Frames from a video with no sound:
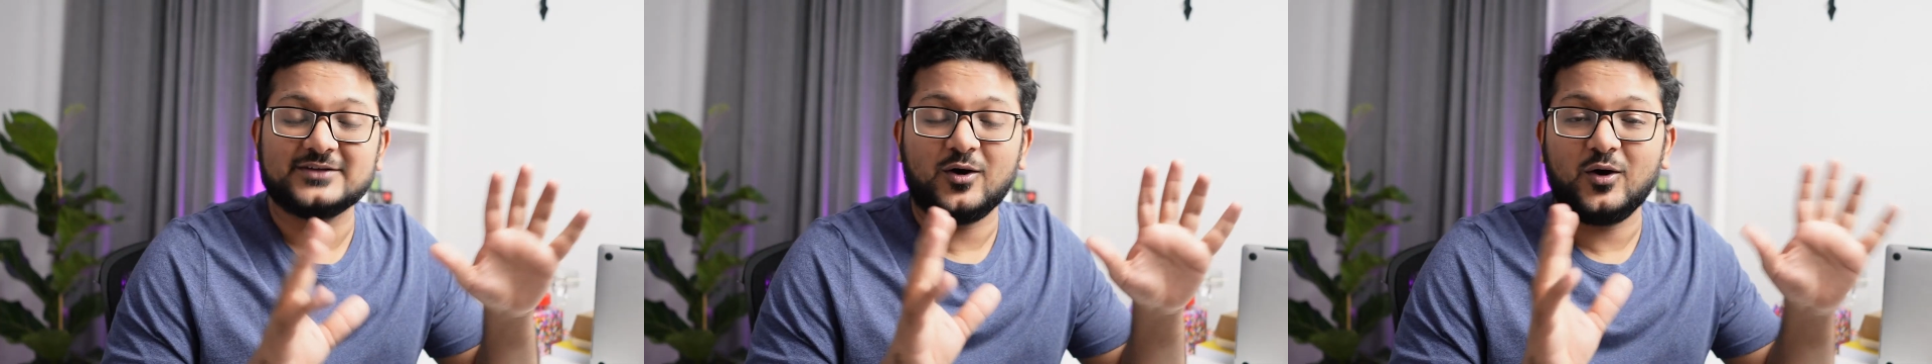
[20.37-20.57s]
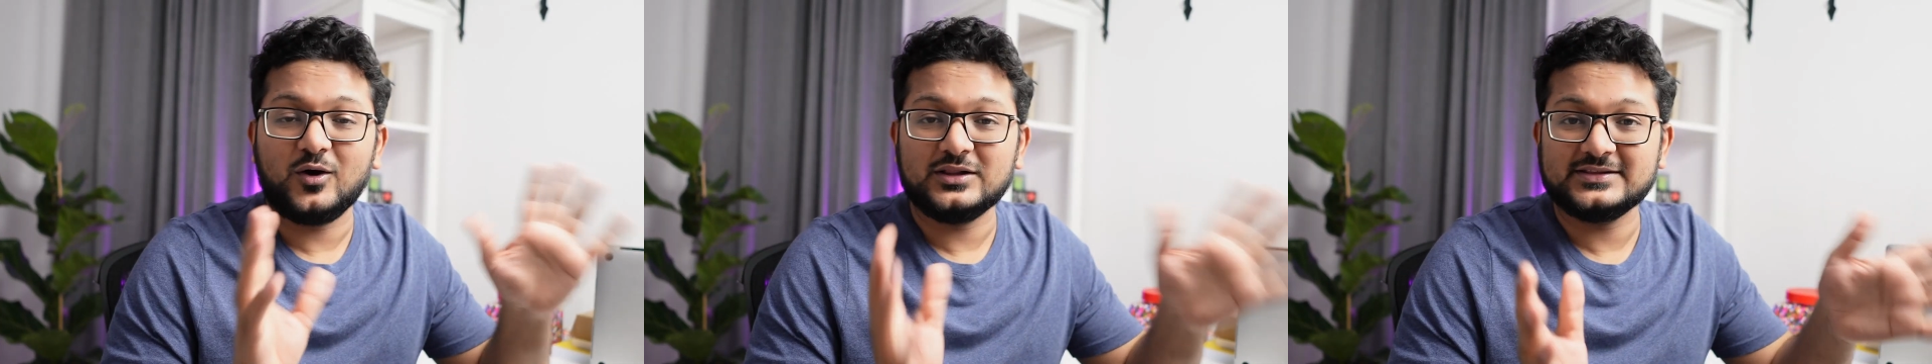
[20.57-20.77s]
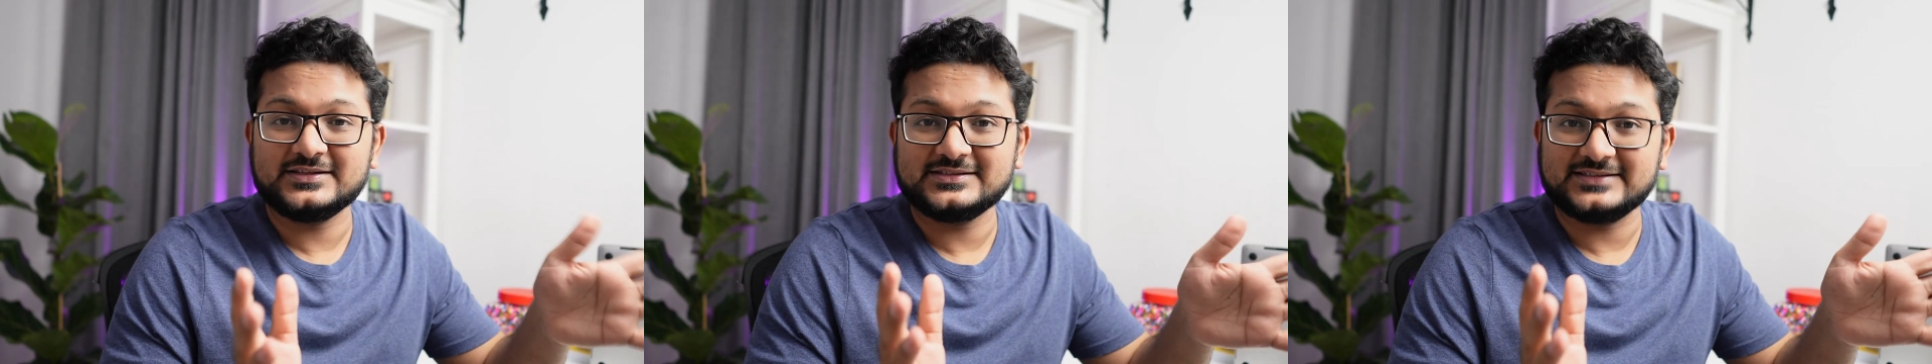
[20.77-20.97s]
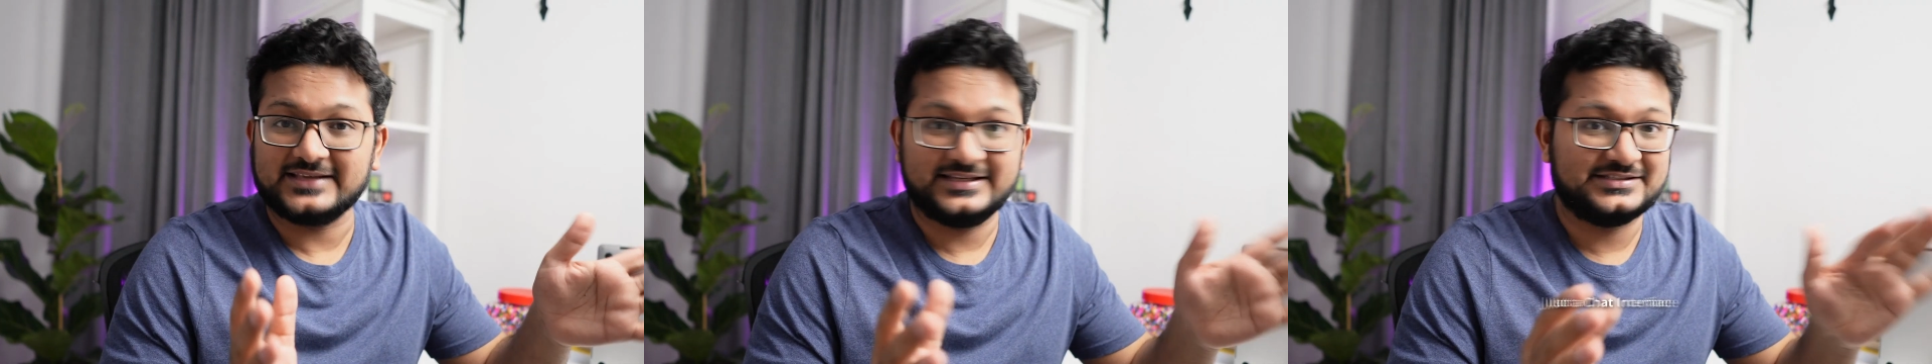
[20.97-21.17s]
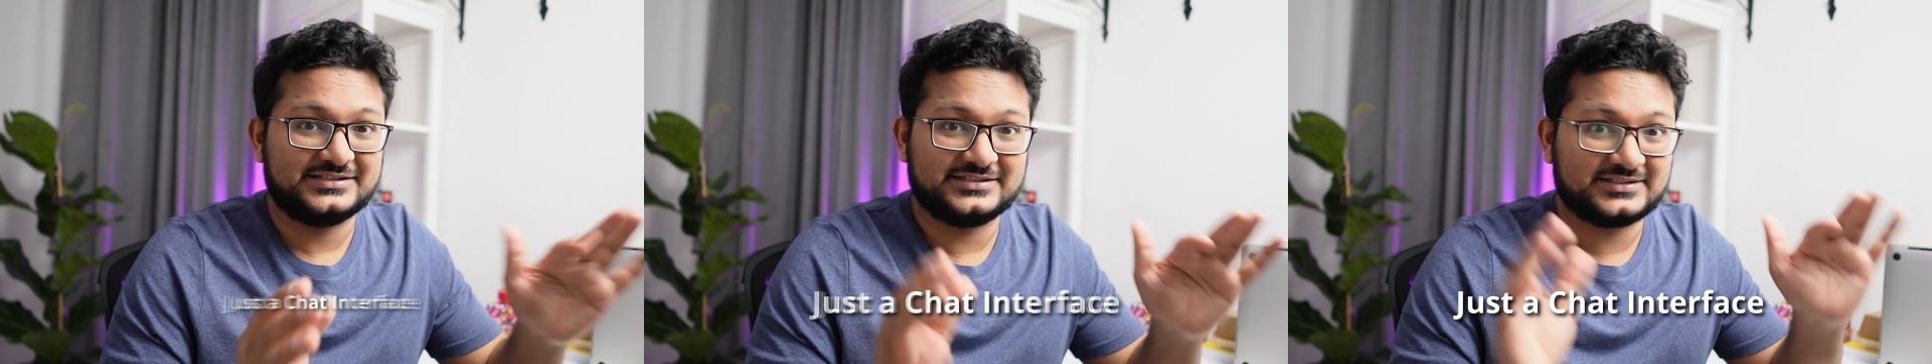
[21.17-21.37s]
all this
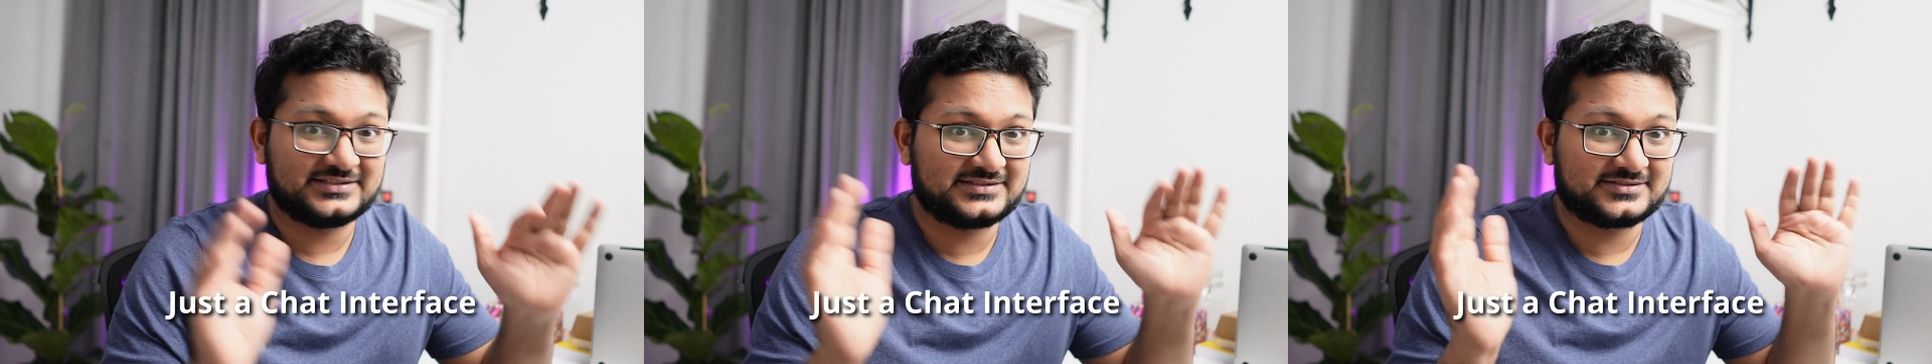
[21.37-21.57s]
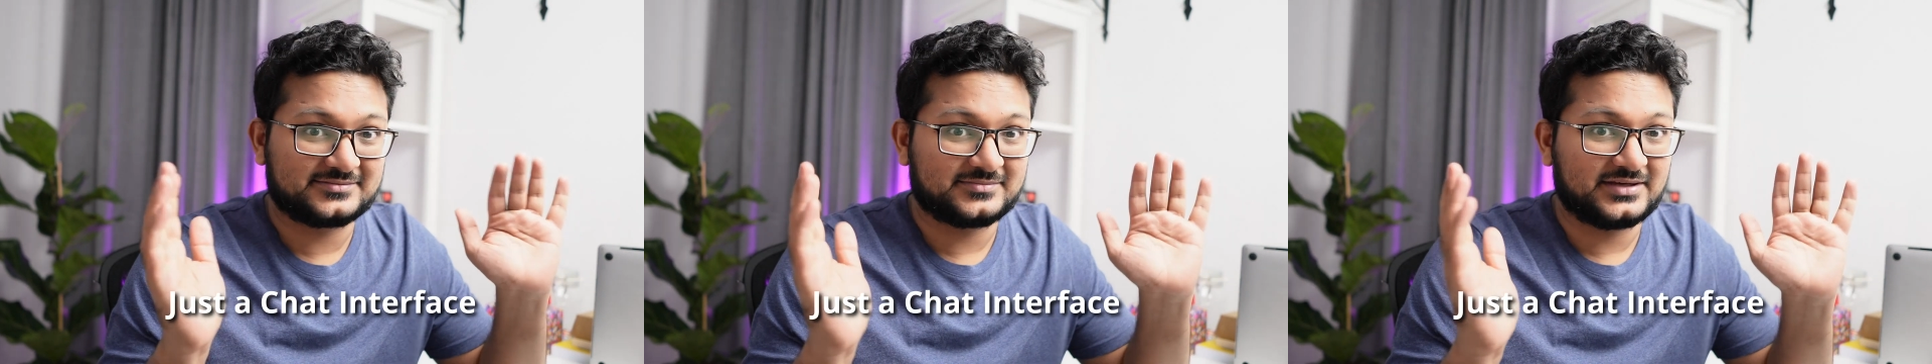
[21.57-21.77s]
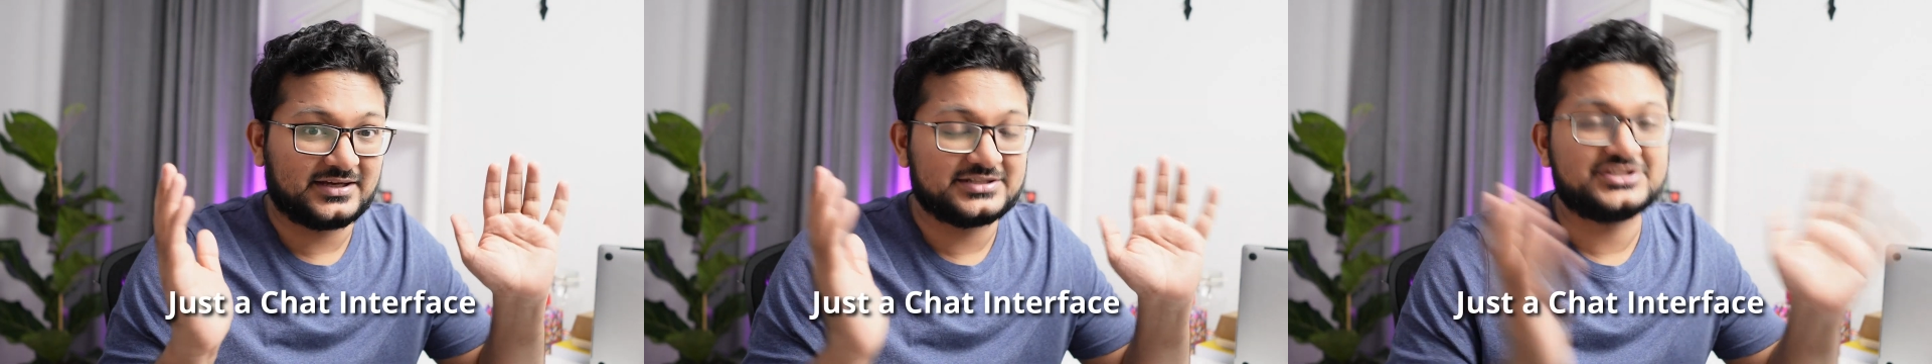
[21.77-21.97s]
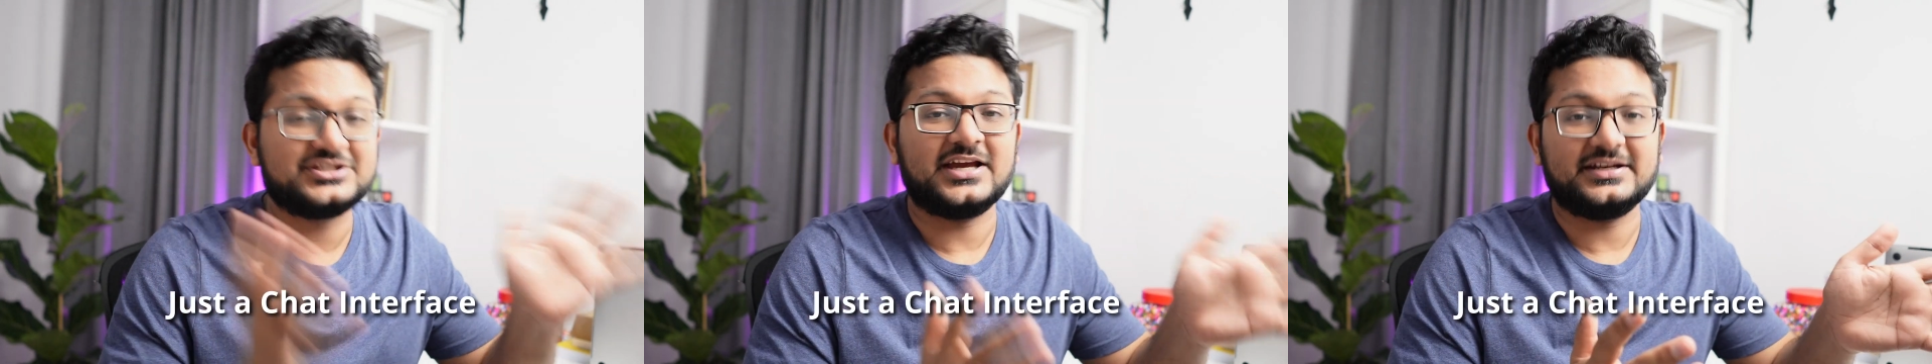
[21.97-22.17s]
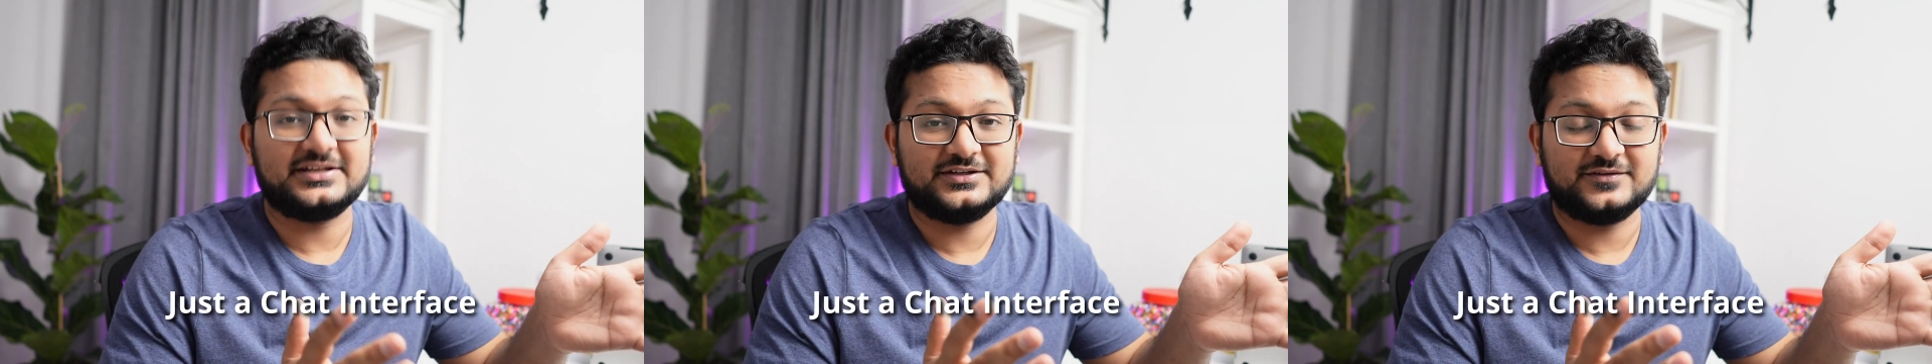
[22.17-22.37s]
in just a
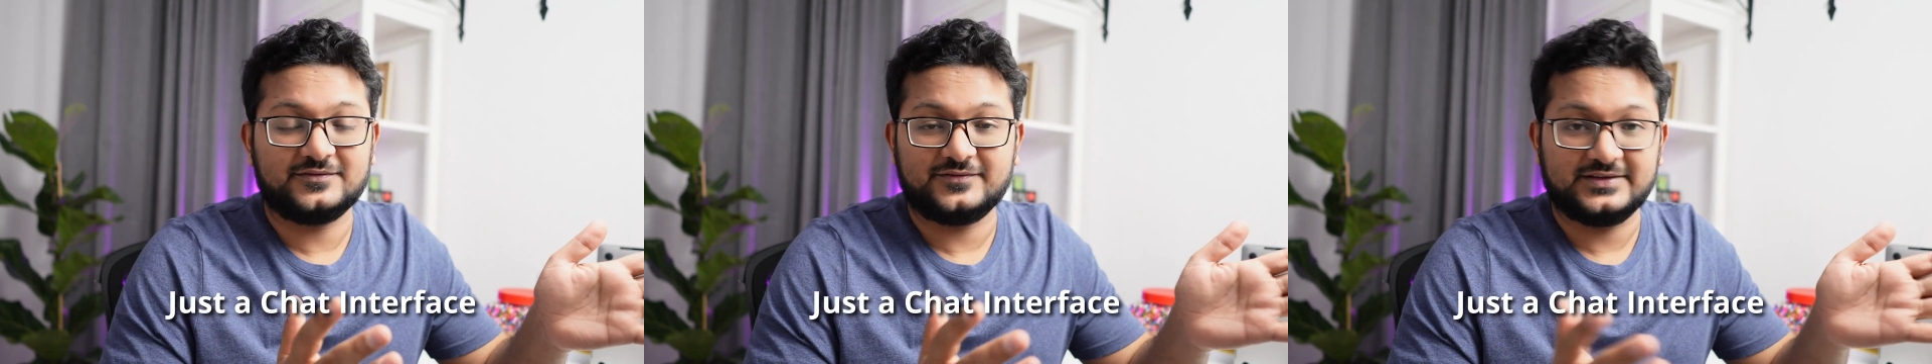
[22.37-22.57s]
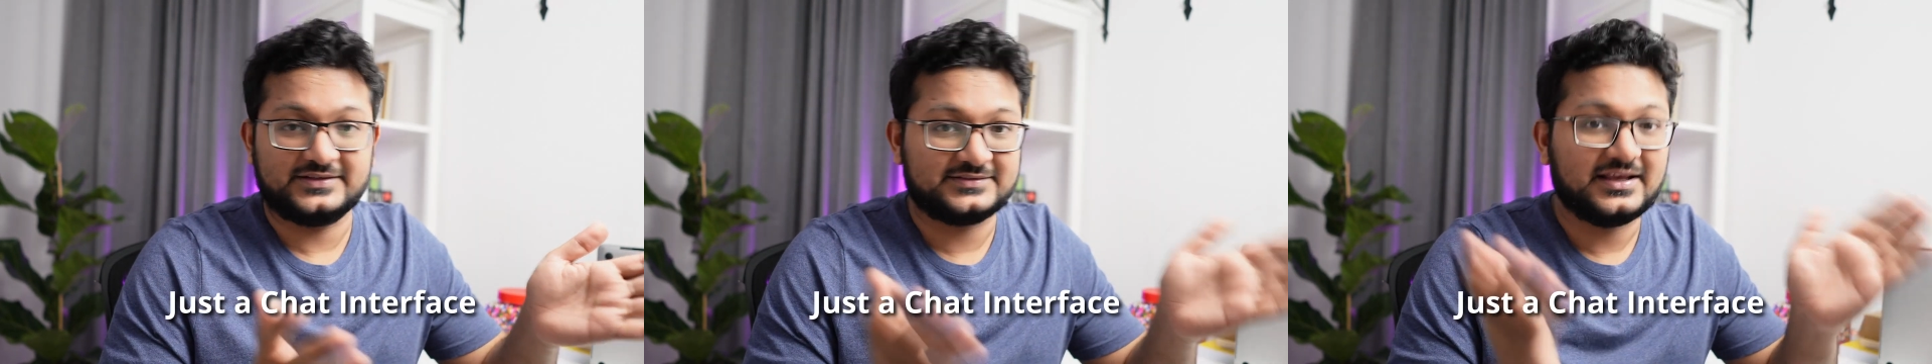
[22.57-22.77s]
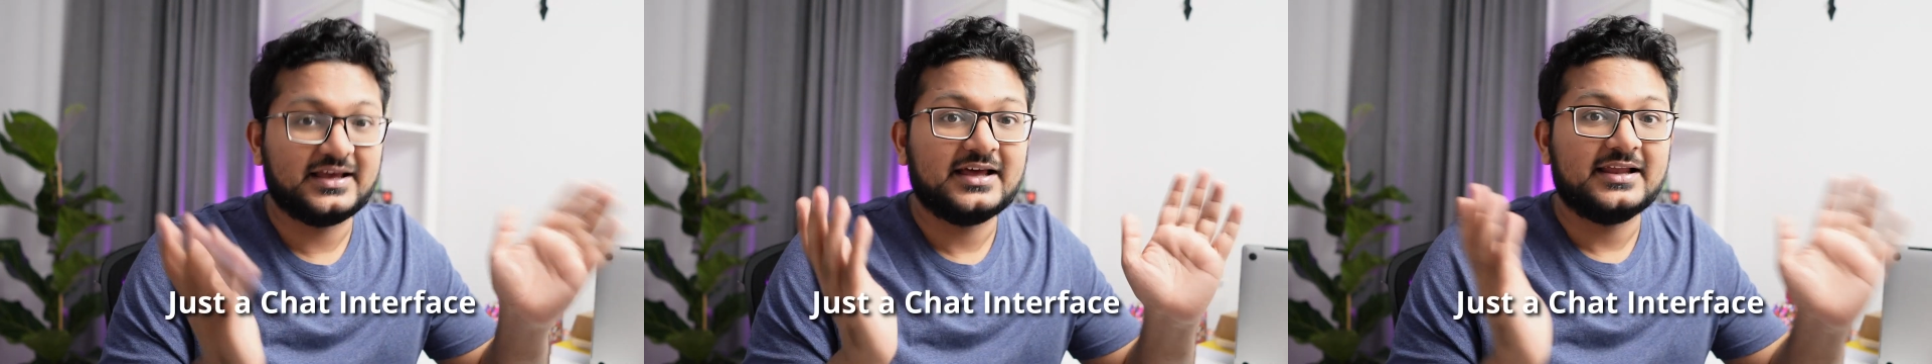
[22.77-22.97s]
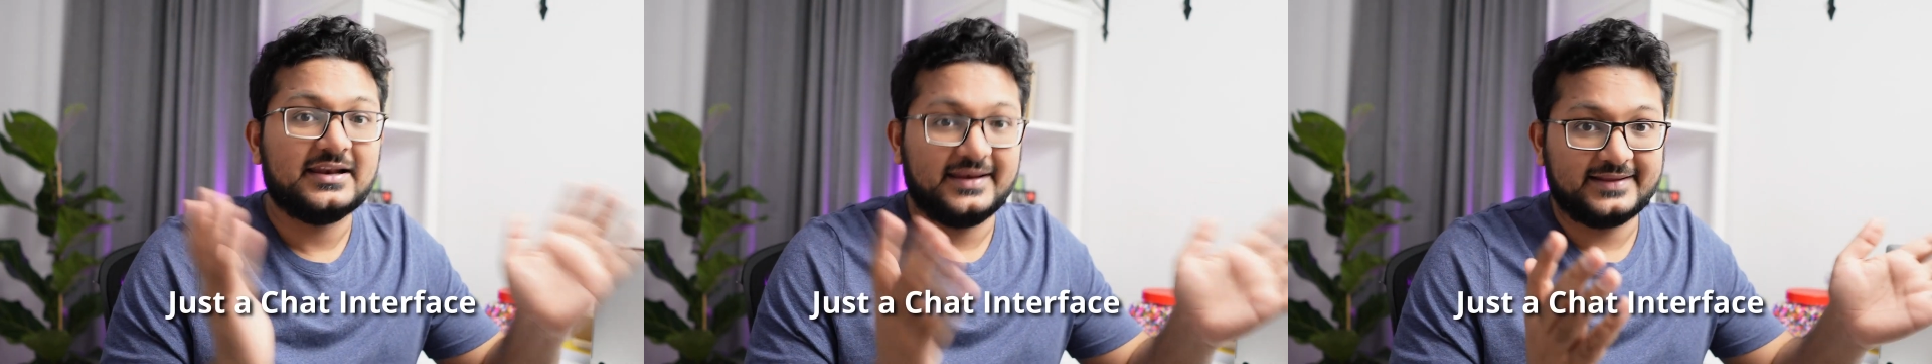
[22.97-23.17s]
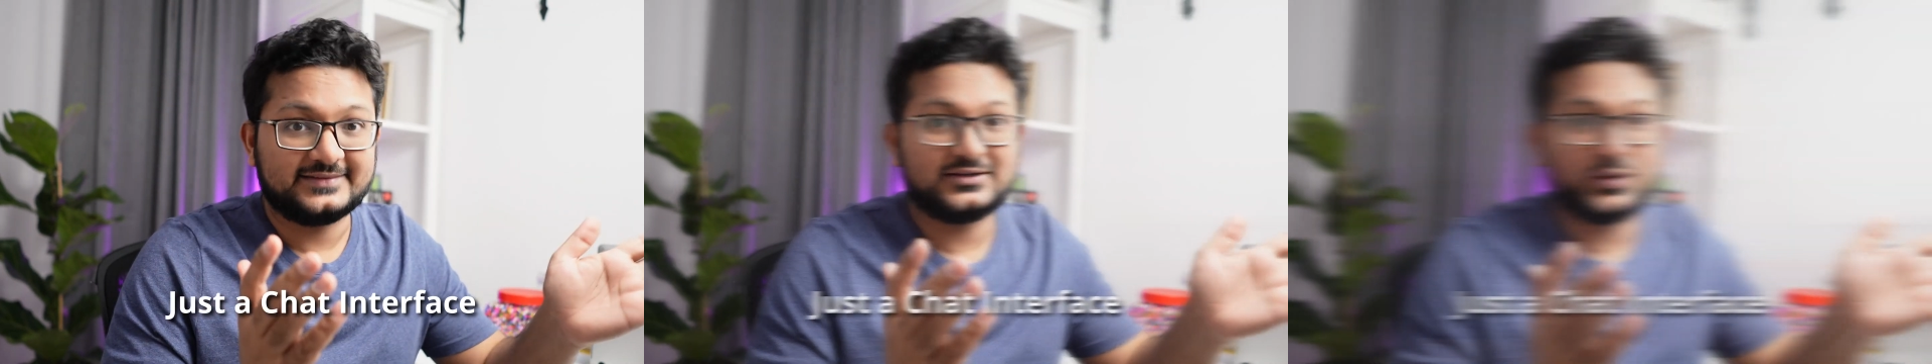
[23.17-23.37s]
chat interface. Let's